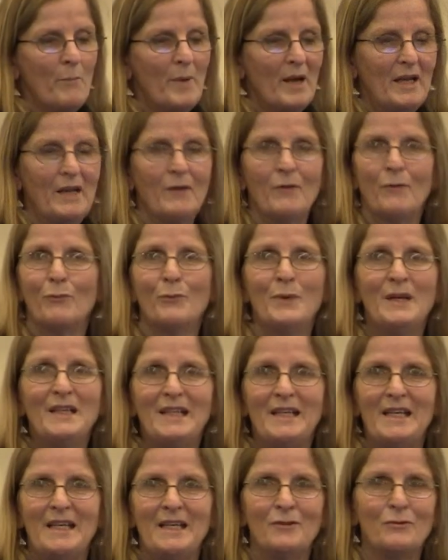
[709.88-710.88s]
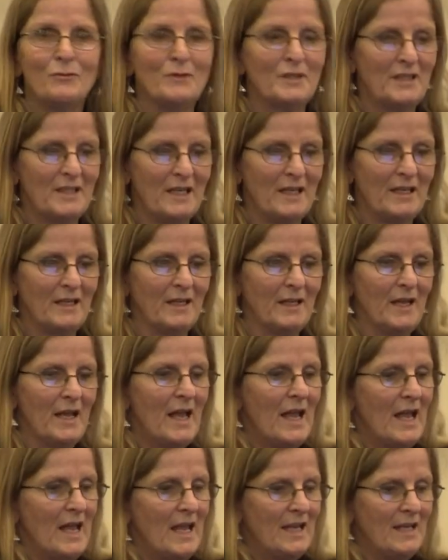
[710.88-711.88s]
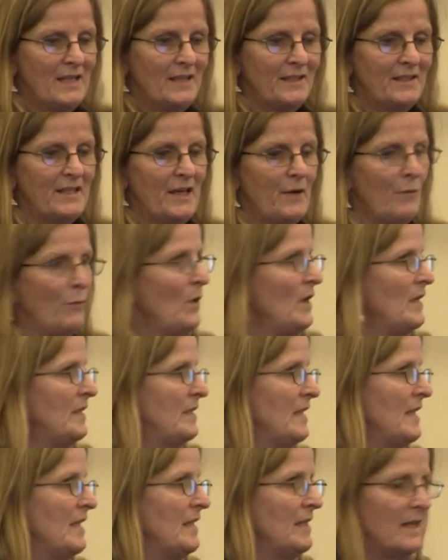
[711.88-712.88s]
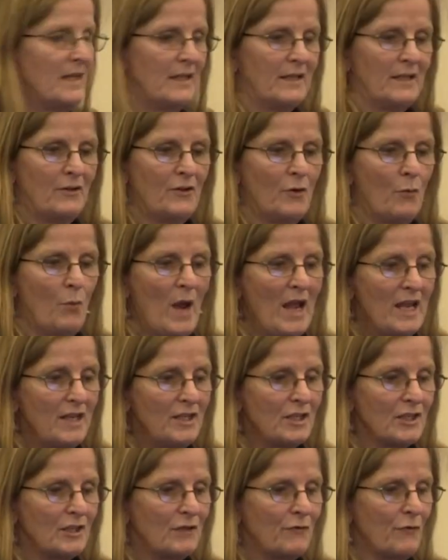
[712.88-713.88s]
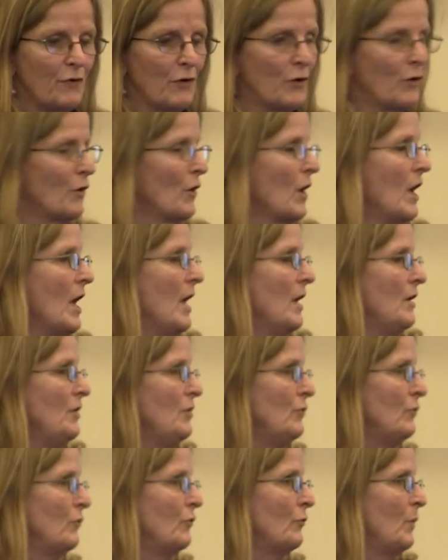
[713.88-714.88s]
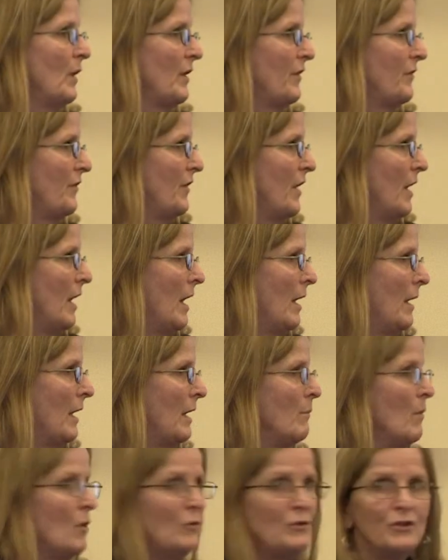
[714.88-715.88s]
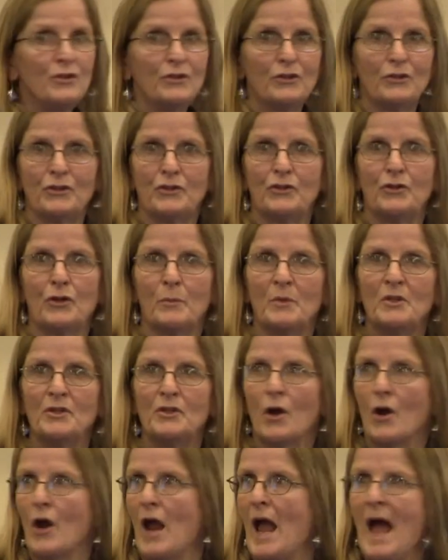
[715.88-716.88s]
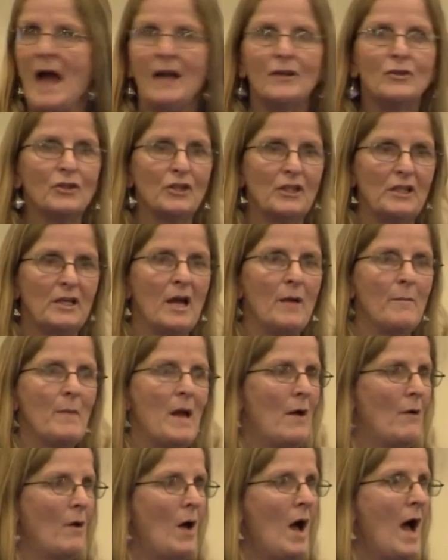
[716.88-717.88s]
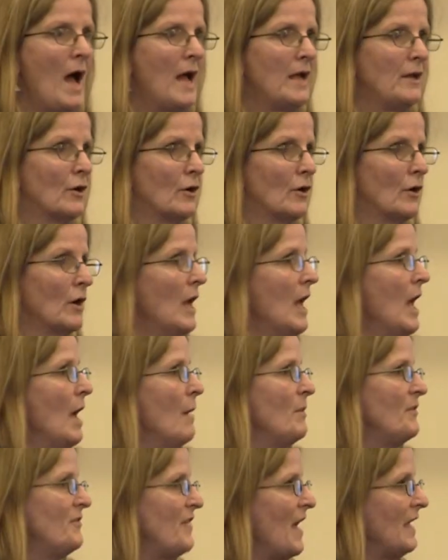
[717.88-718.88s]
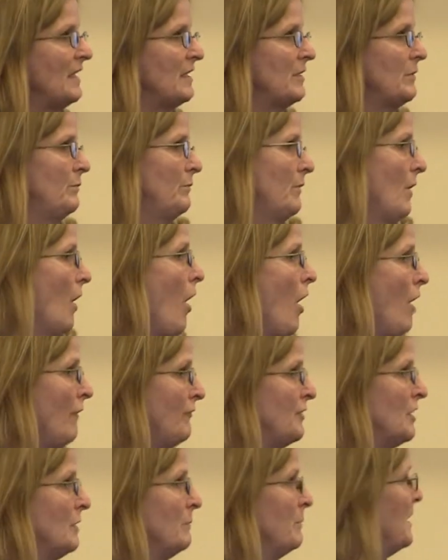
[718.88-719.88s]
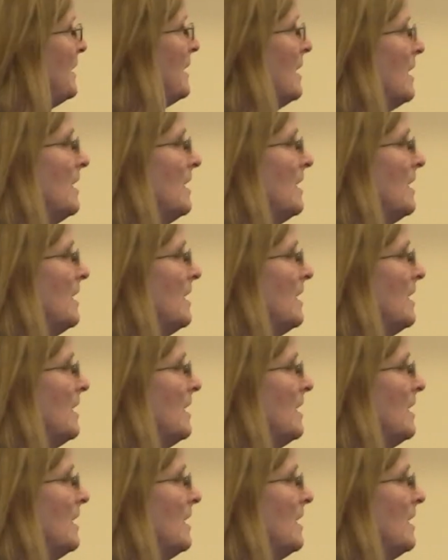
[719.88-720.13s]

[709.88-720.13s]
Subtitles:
but really interesting is that we see that the wages for youth with emotional disturbance are actually come out higher. But that's often